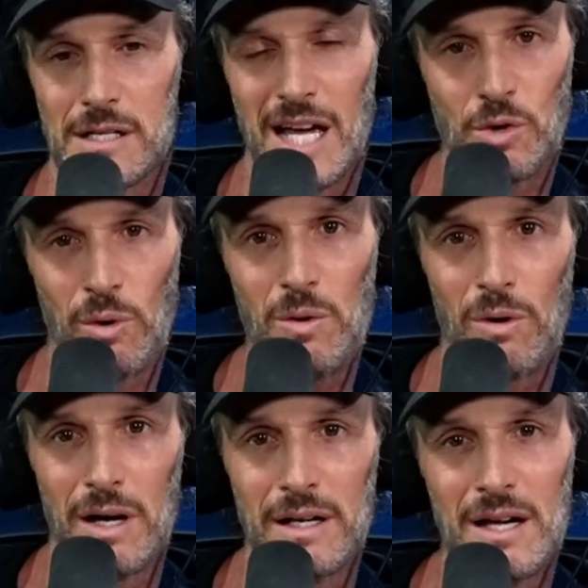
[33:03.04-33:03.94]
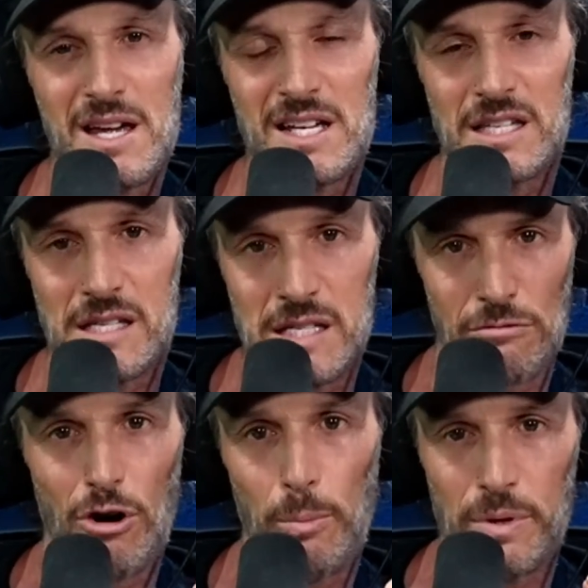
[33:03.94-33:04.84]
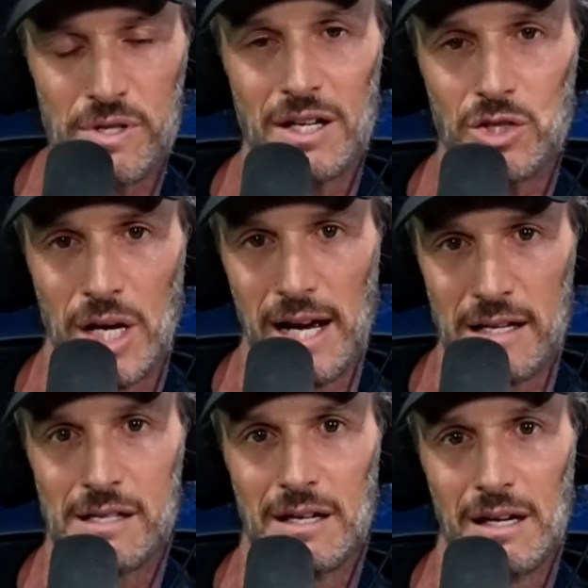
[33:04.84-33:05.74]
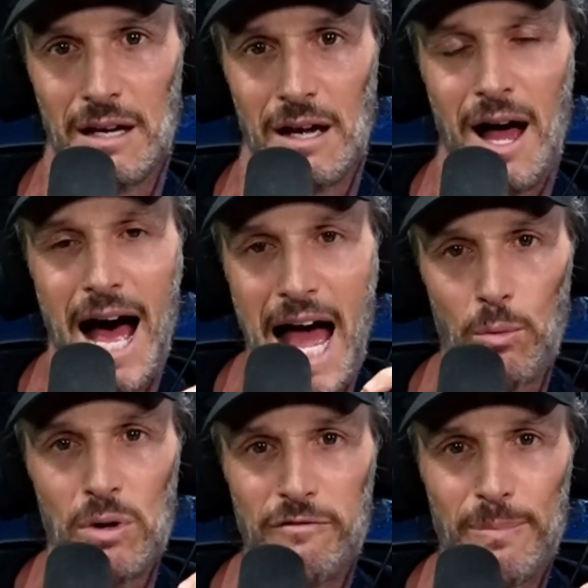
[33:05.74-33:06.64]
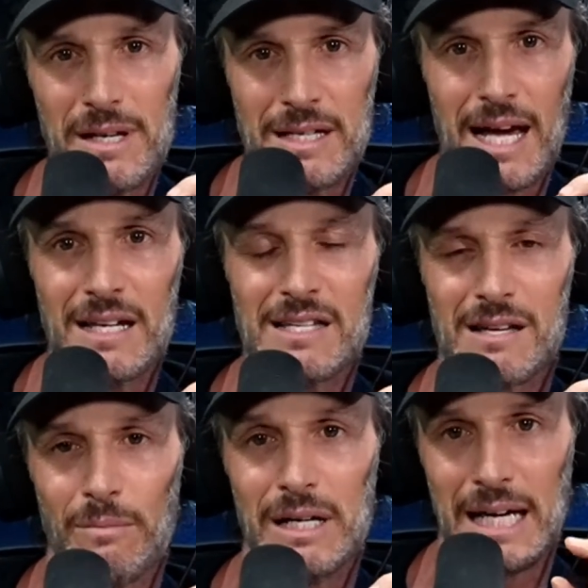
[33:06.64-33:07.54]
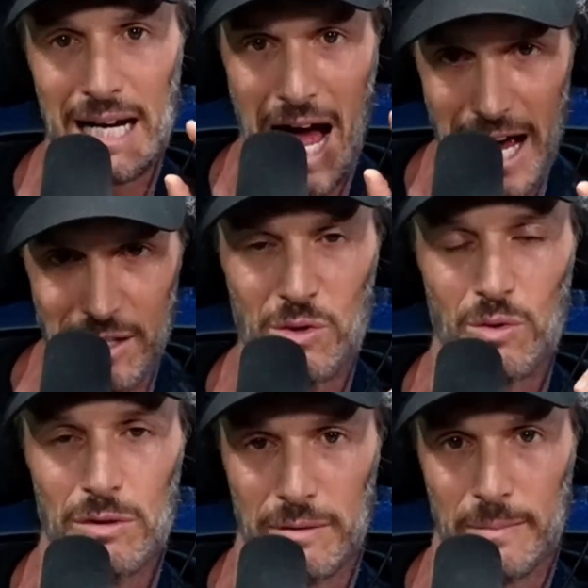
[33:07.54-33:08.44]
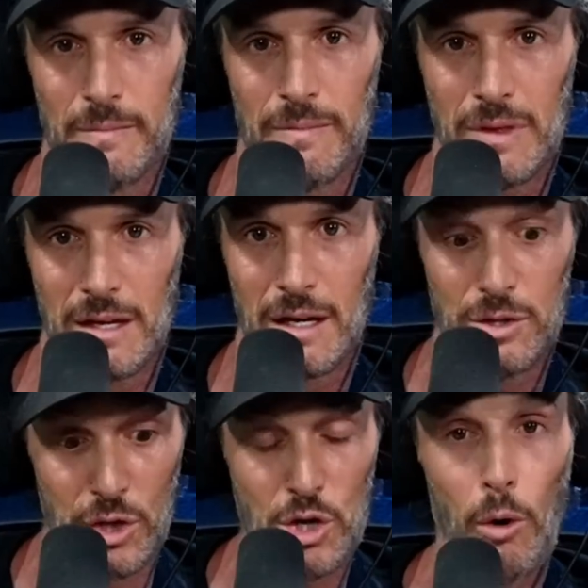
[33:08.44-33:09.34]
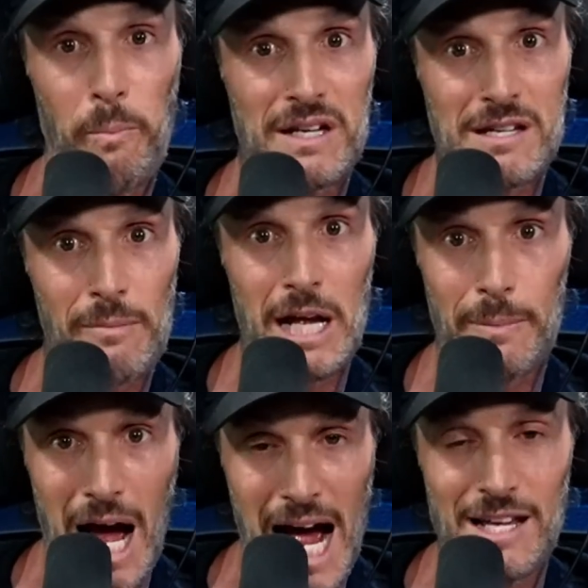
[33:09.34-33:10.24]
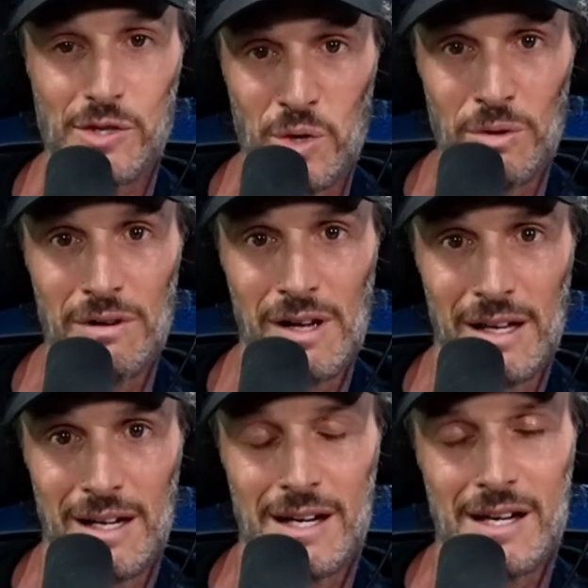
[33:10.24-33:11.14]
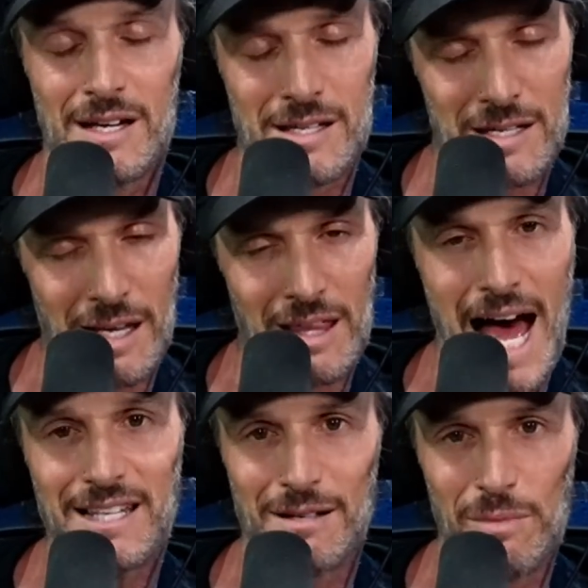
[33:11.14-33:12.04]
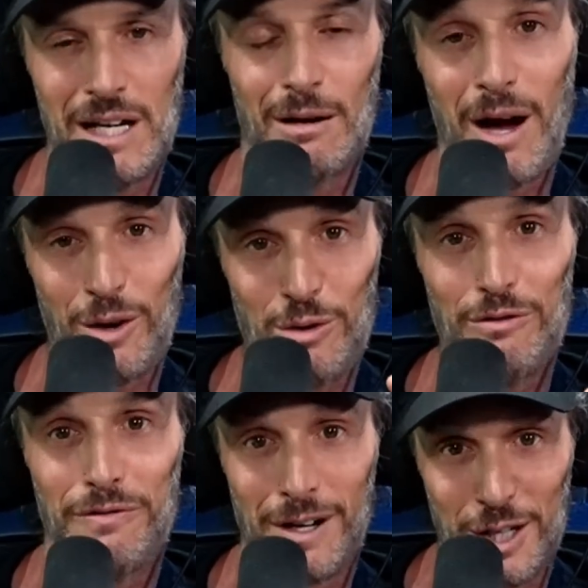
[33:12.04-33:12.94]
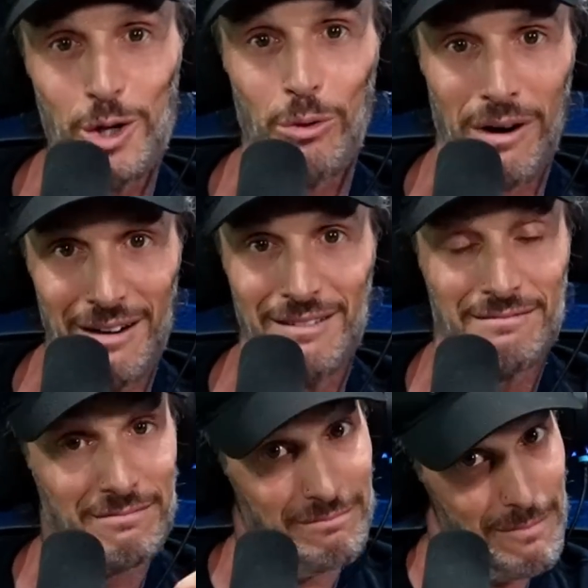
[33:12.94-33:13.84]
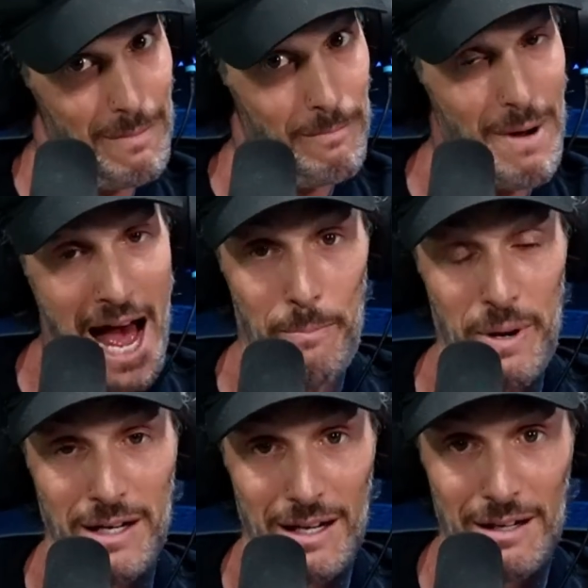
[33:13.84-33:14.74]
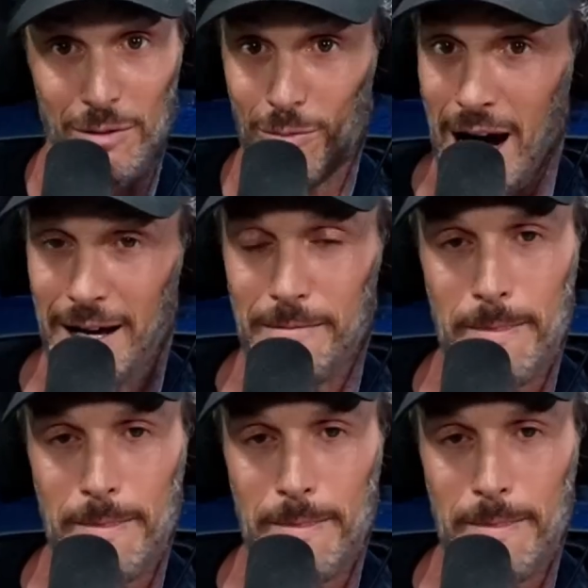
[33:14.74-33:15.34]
At 21, 0% chance I would have been dating somebody in high school. To go pick somebody up in high school says a lot to me about who the fuck you are. My opinion, right?